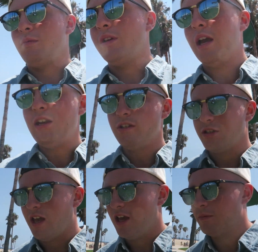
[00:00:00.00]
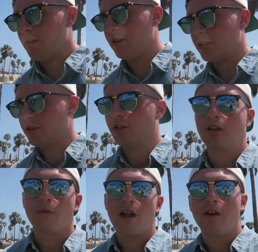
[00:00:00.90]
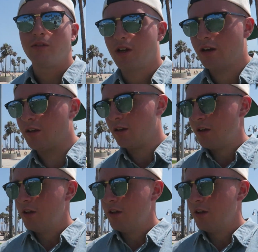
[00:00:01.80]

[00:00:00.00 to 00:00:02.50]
We kind of just came here just to look around, kind of